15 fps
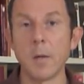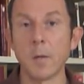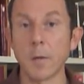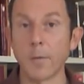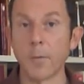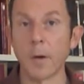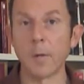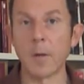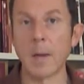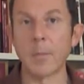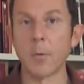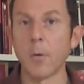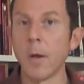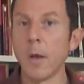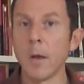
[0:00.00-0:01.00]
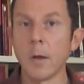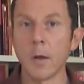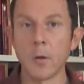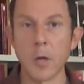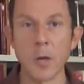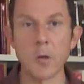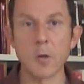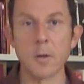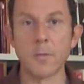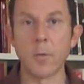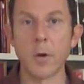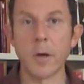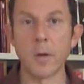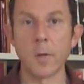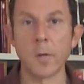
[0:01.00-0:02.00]
So, for example, congestion
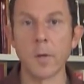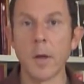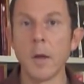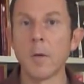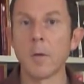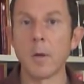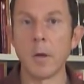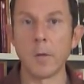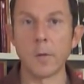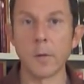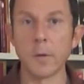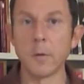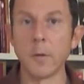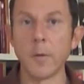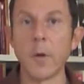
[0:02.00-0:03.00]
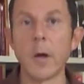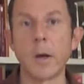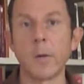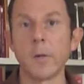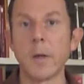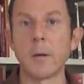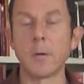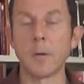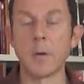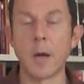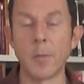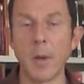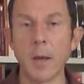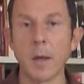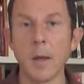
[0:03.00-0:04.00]
avoidance is still not a settled
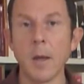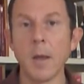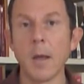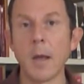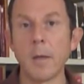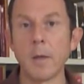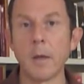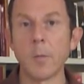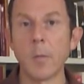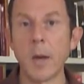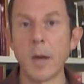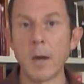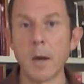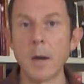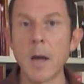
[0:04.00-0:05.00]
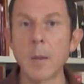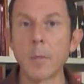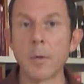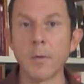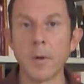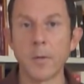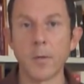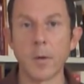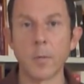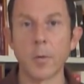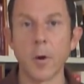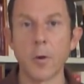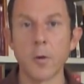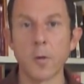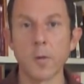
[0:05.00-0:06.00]
topic, and there's been a number of different
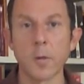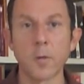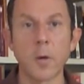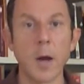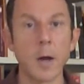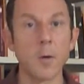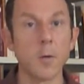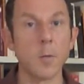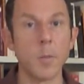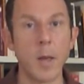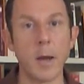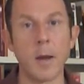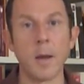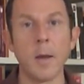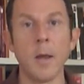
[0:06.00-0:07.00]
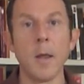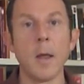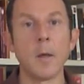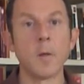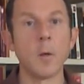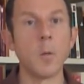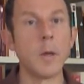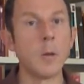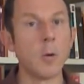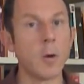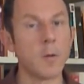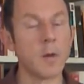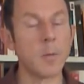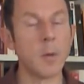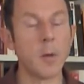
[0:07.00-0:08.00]
approaches to try to do better. And so we look
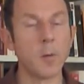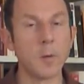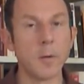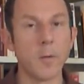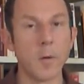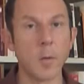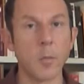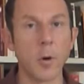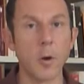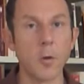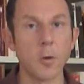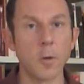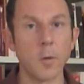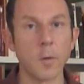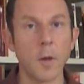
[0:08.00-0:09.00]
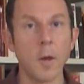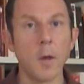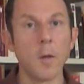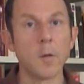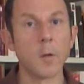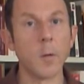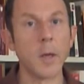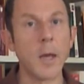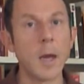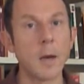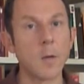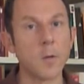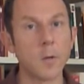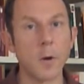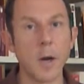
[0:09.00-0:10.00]
at some of those different approaches. So again,
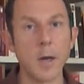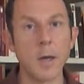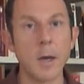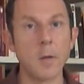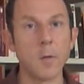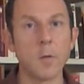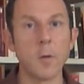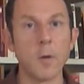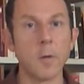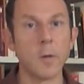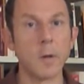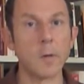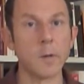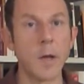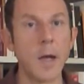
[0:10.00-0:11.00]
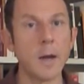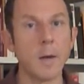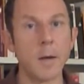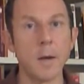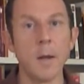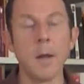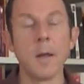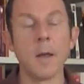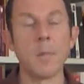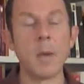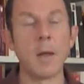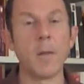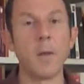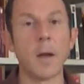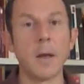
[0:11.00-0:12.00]
it's trying to get students excited
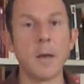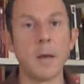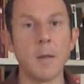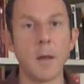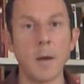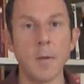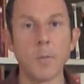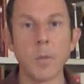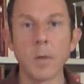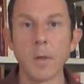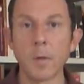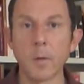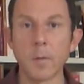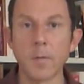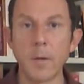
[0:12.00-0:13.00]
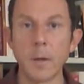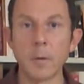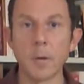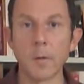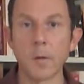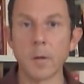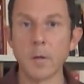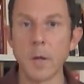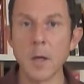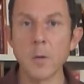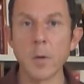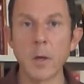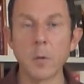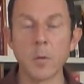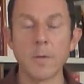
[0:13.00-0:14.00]
about the idea that this field is
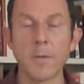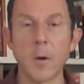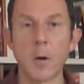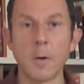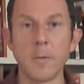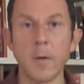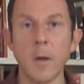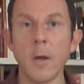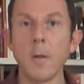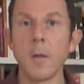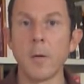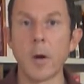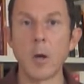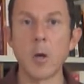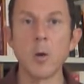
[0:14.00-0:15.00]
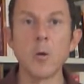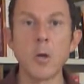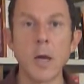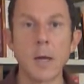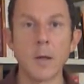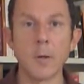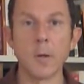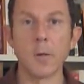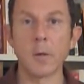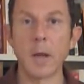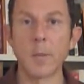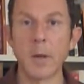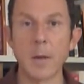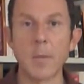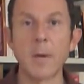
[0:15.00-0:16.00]
continuing to evolve, there are new challenges
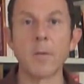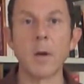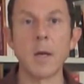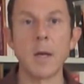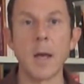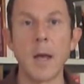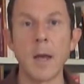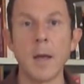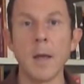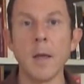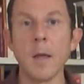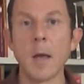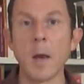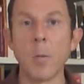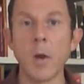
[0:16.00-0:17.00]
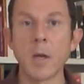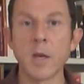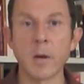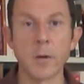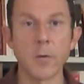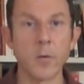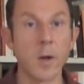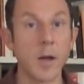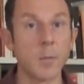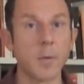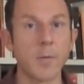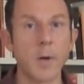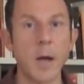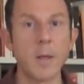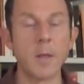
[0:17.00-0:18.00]
coming up every day, and we're trying to
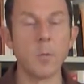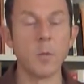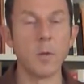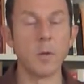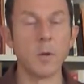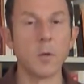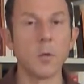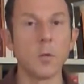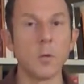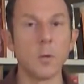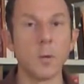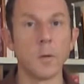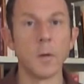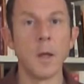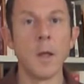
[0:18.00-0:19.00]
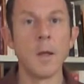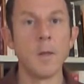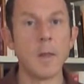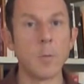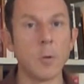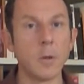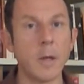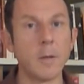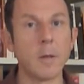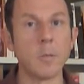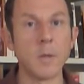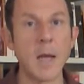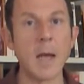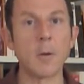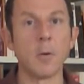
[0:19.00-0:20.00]
provide them with the tools that will let
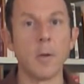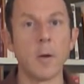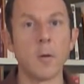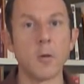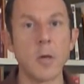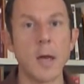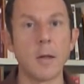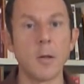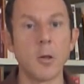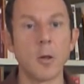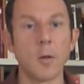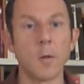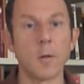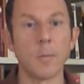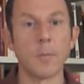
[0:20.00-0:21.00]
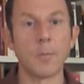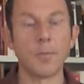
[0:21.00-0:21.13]
them tackle those challenges.